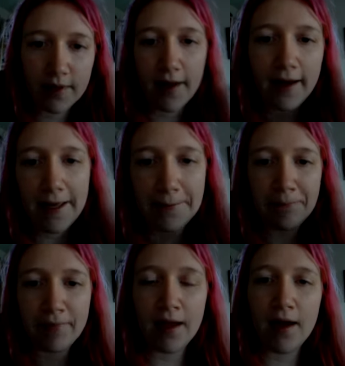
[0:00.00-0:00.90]
Hi.
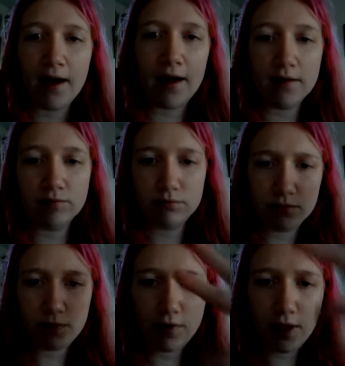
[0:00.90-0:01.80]

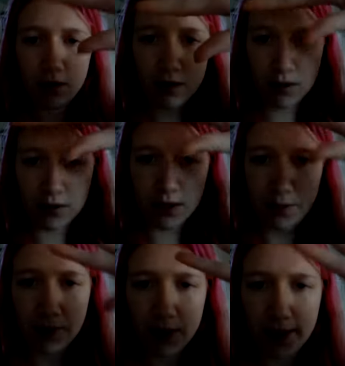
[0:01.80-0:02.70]
Okay, you can't see
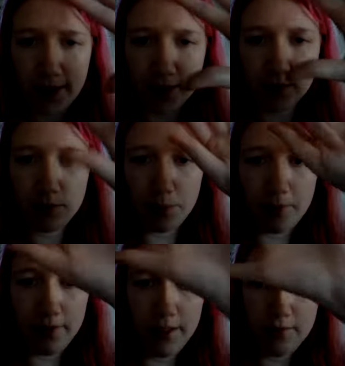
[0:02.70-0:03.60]
my hand
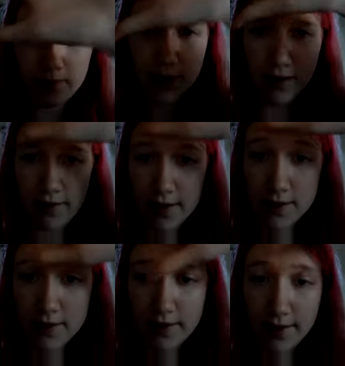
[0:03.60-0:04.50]
apparently. Here it
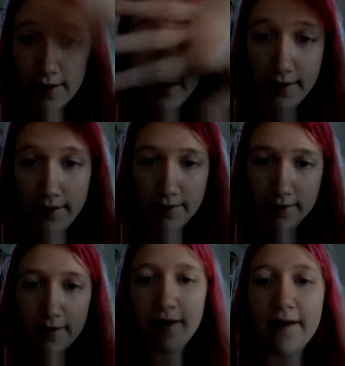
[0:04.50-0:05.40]
is. Hi.
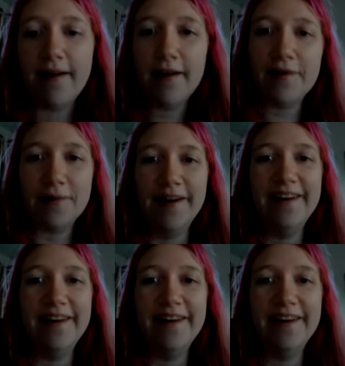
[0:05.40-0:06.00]
Um,